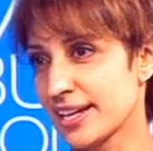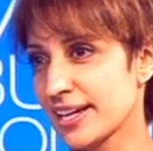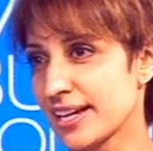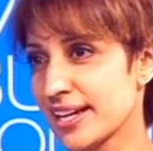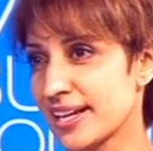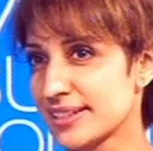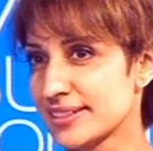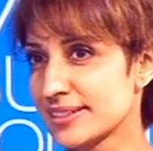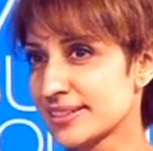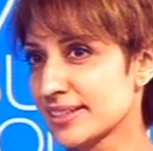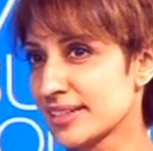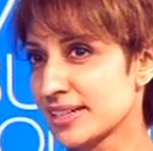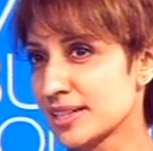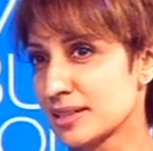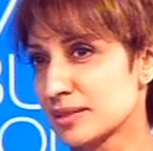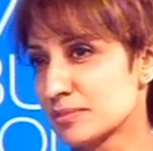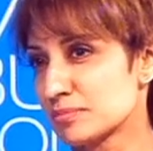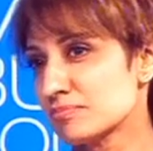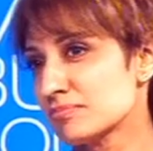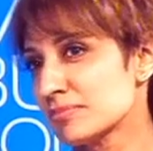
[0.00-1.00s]
And
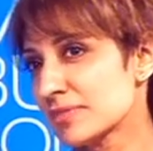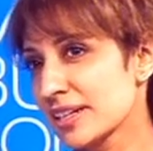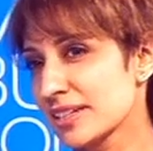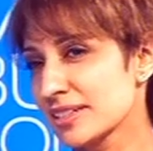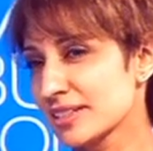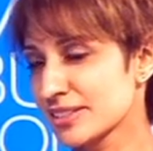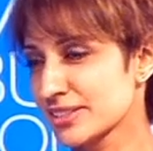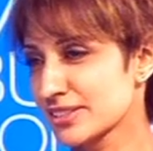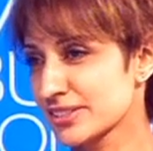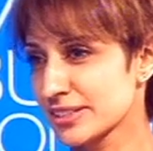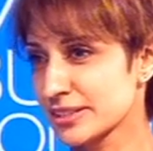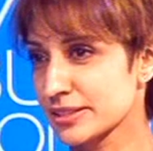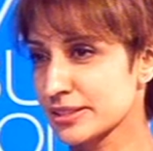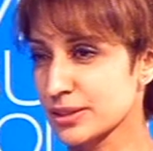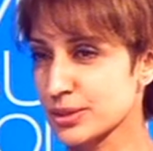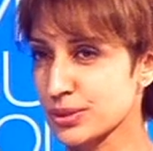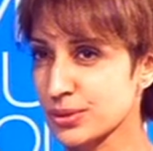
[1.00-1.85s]
the